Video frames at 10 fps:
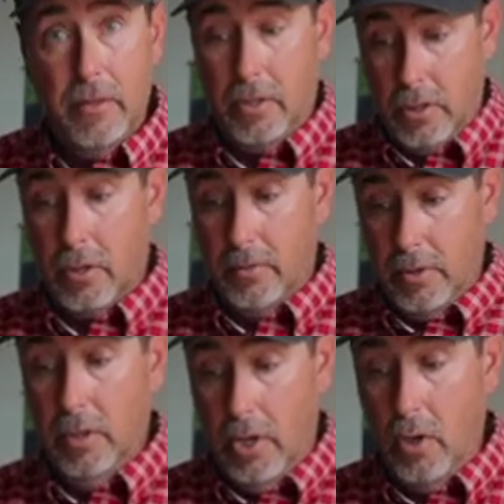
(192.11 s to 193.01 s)

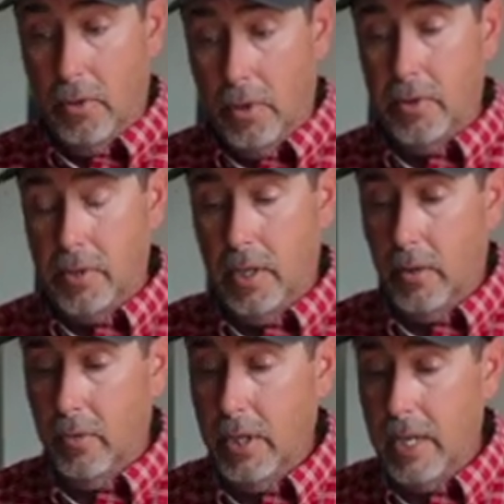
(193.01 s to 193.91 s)
the owners that
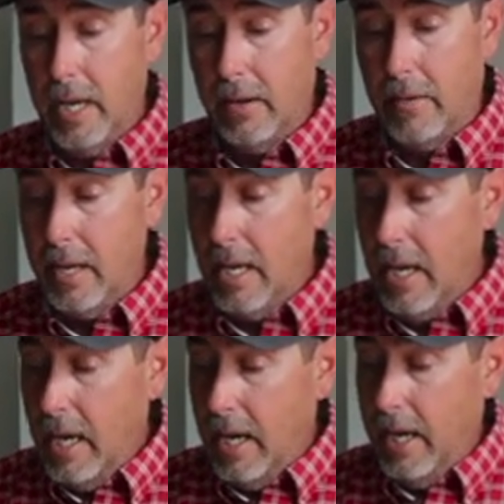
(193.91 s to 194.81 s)
own it now.
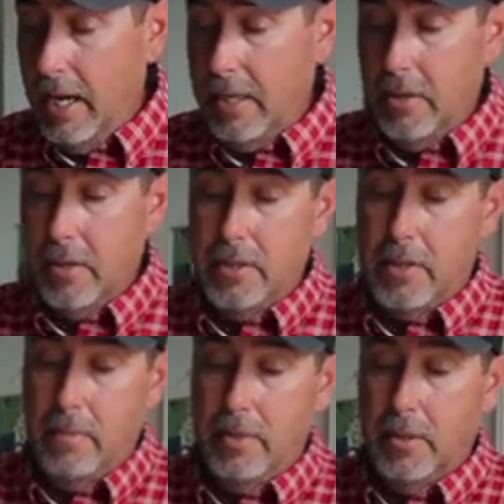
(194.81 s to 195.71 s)
Here
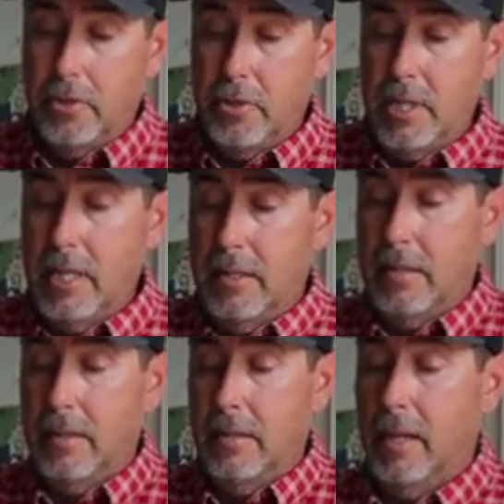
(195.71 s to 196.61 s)
is the build
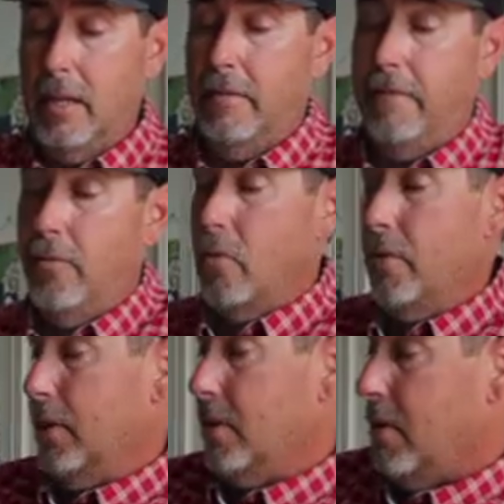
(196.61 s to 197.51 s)
sheet
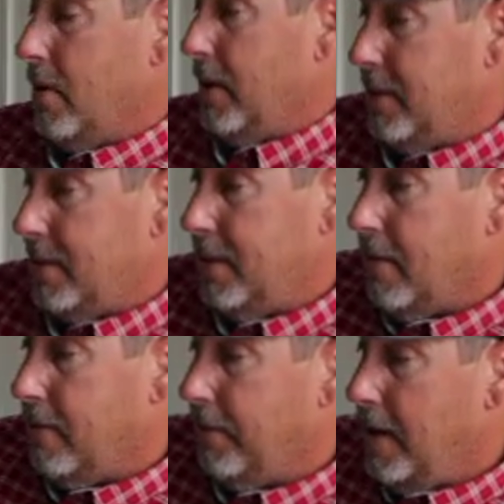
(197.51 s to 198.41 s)
for the car
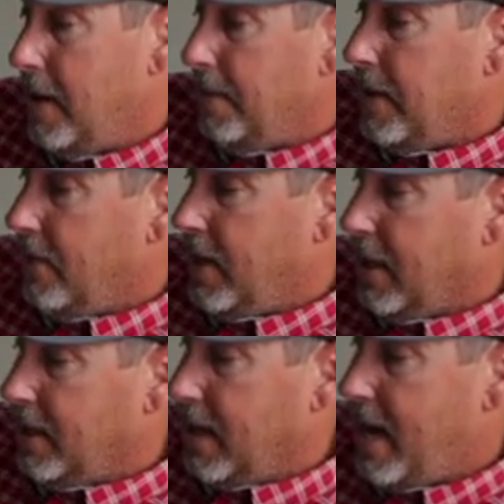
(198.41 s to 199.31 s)
itself. They
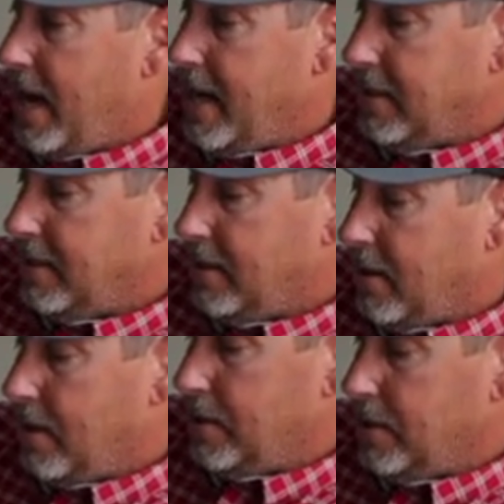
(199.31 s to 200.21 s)
got the highest
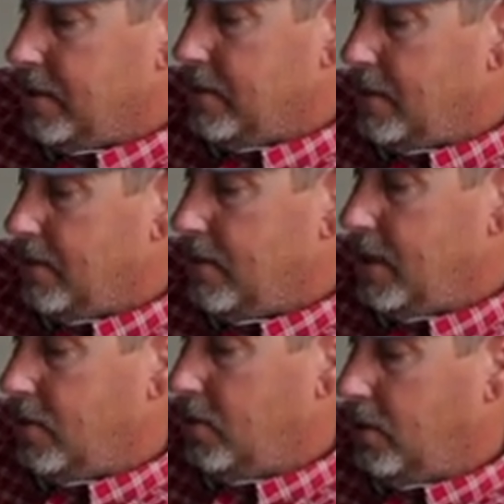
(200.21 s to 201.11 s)
options
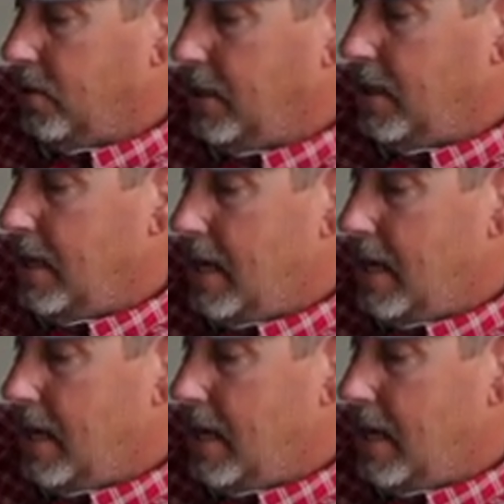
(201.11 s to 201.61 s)
they could.